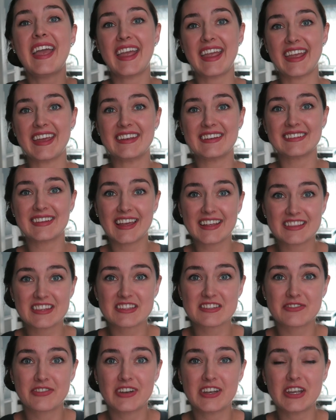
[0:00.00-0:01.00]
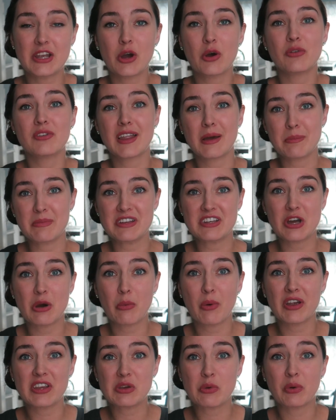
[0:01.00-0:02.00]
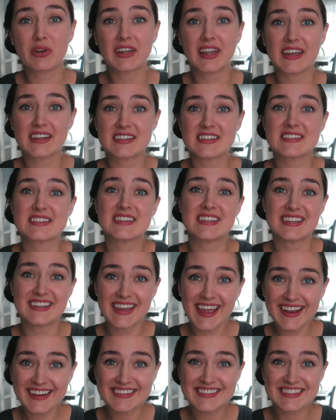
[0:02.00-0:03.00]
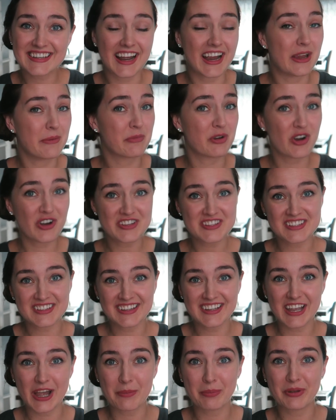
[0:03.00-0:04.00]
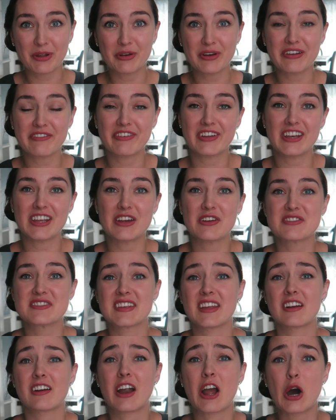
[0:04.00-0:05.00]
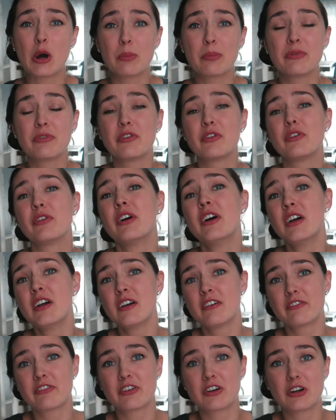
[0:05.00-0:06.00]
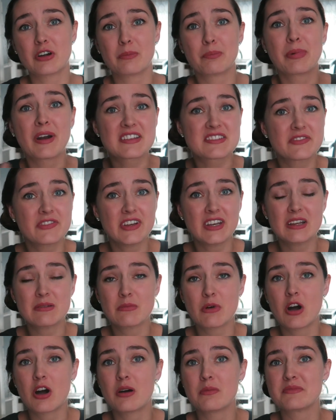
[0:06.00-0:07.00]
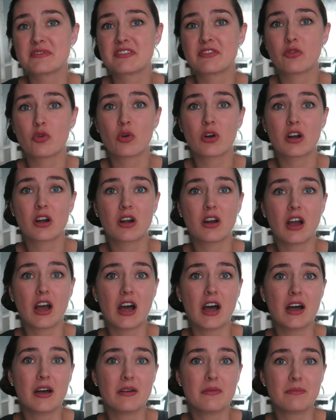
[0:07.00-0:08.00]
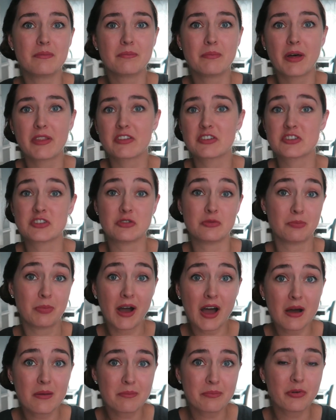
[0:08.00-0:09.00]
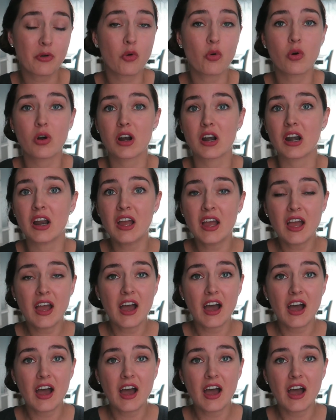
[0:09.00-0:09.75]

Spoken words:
and like this video. Let me know what you would like to see next. I am constantly uploading videos that are helpful for breastfeeding moms, for mothers who pump, or